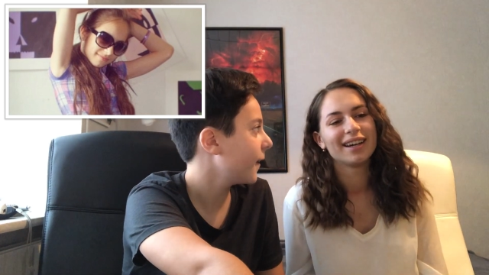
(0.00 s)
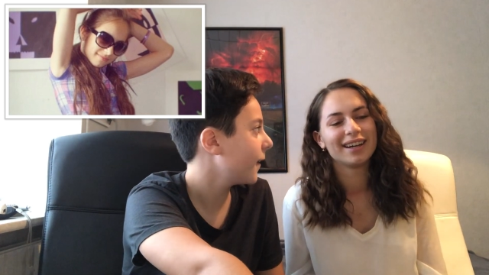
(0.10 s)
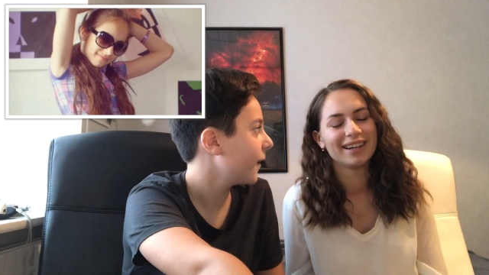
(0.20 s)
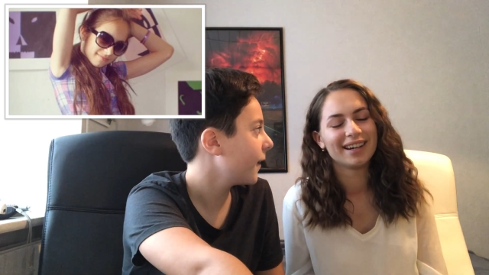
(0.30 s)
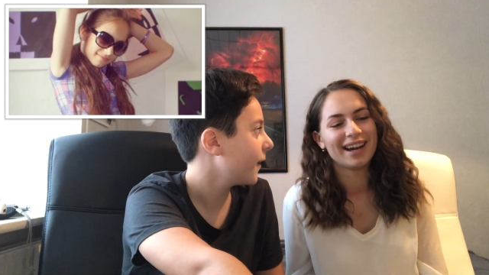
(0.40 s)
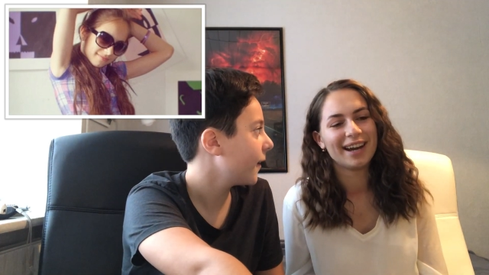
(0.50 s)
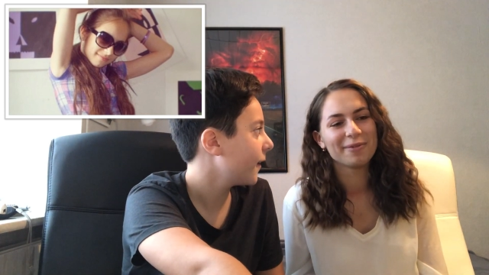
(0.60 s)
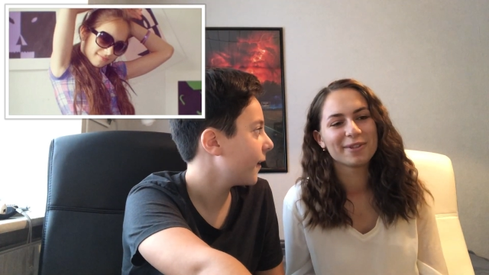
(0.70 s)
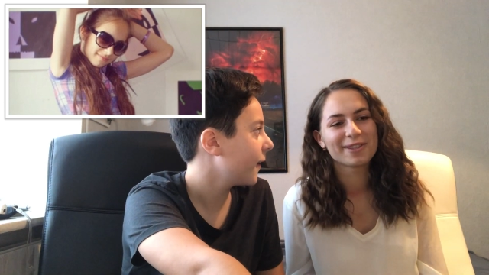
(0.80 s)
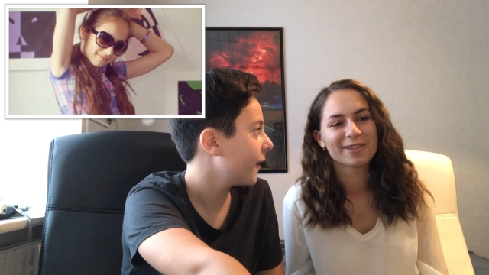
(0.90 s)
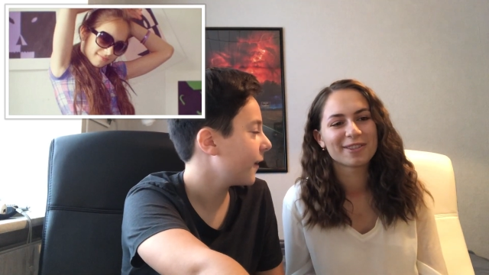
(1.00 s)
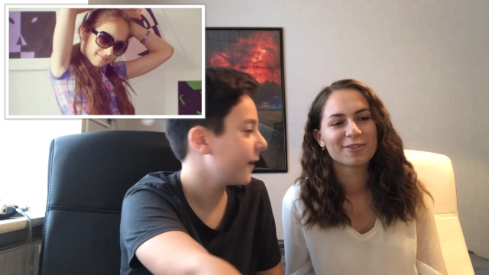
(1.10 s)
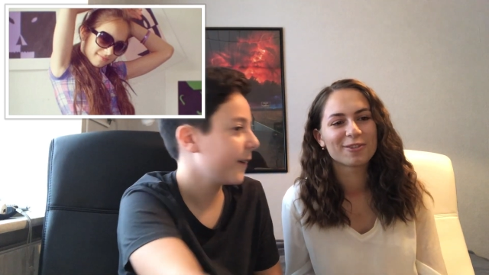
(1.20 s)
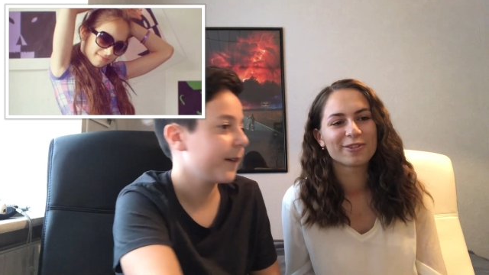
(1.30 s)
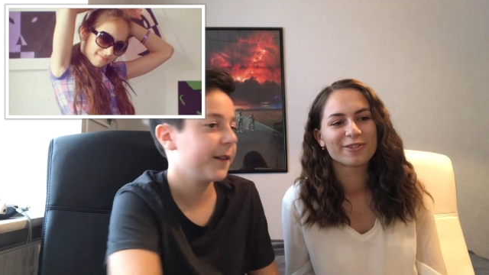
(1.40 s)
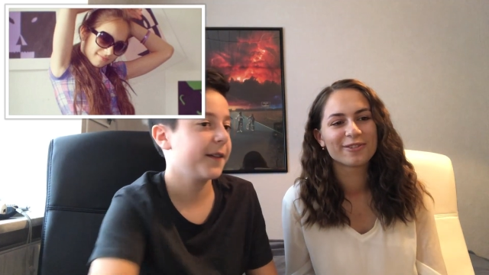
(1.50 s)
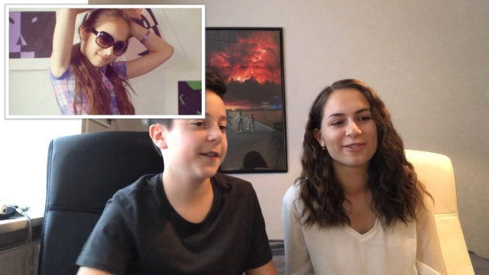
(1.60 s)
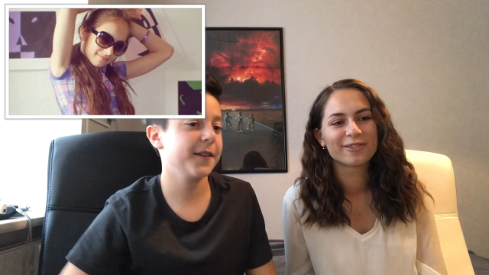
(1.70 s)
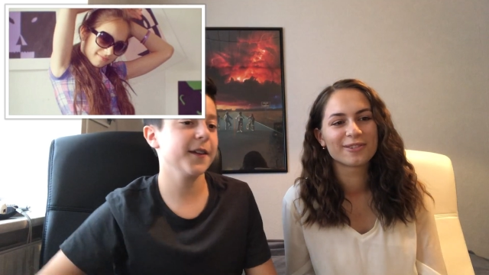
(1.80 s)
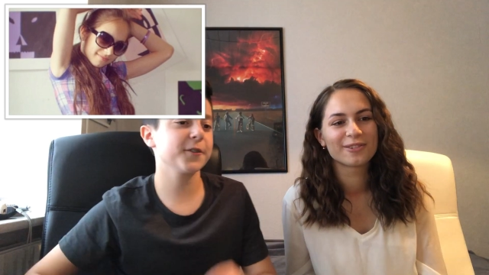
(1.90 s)
Speaker 1: Uh, I was
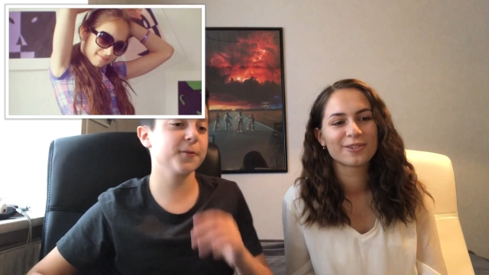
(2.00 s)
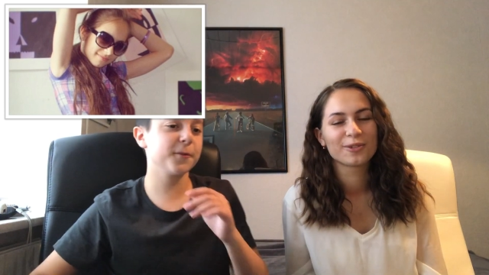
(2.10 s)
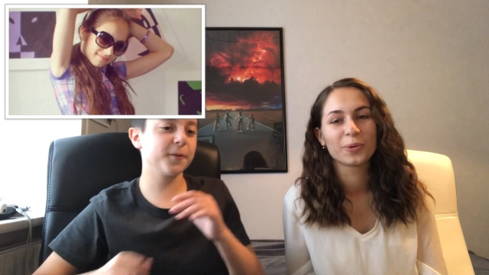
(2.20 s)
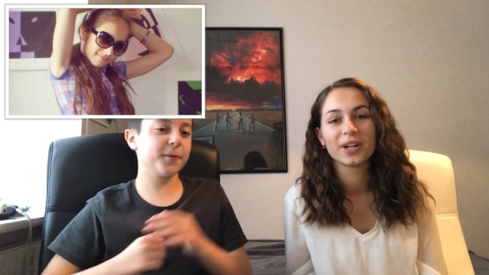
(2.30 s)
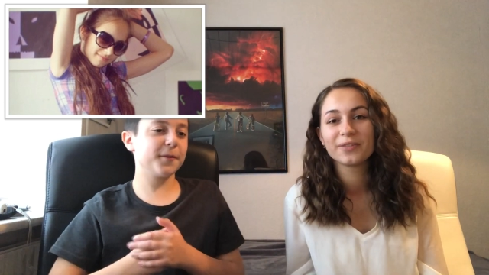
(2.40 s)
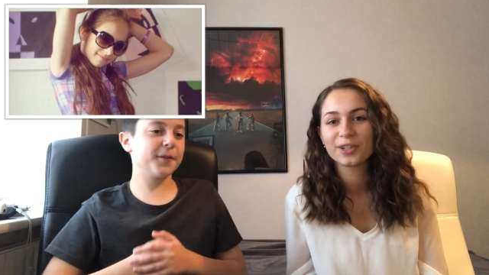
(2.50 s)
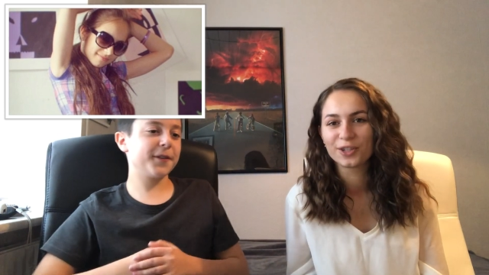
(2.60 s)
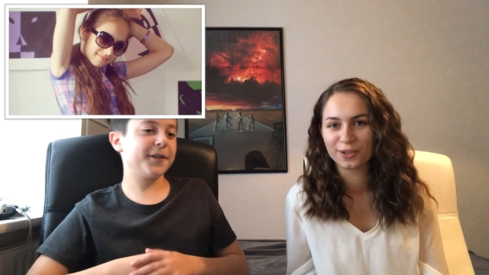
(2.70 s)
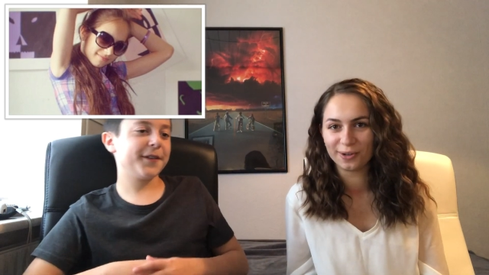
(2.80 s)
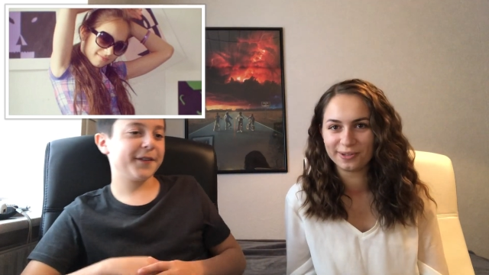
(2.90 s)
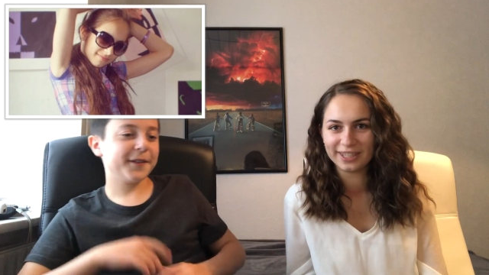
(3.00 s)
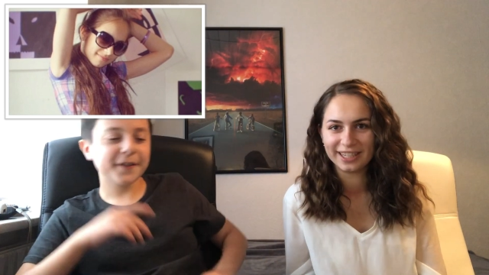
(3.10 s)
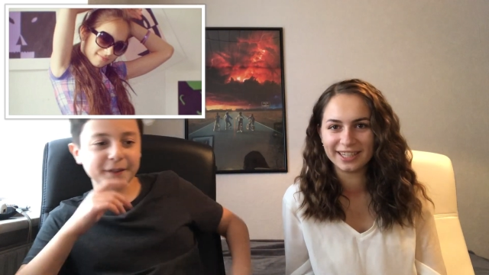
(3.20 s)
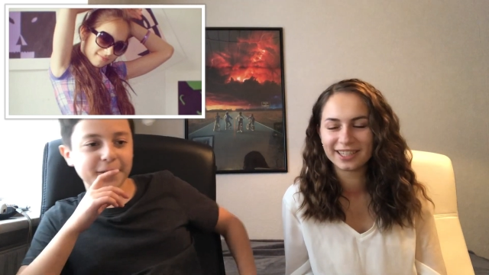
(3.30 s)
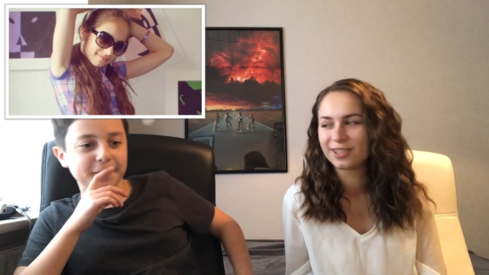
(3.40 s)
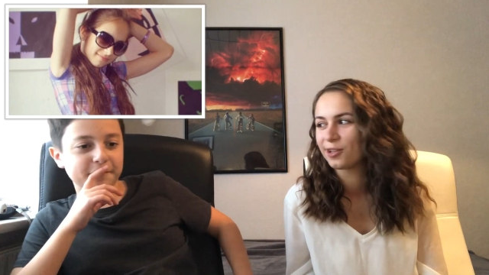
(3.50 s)
yeah, so 12 years old here. Okay.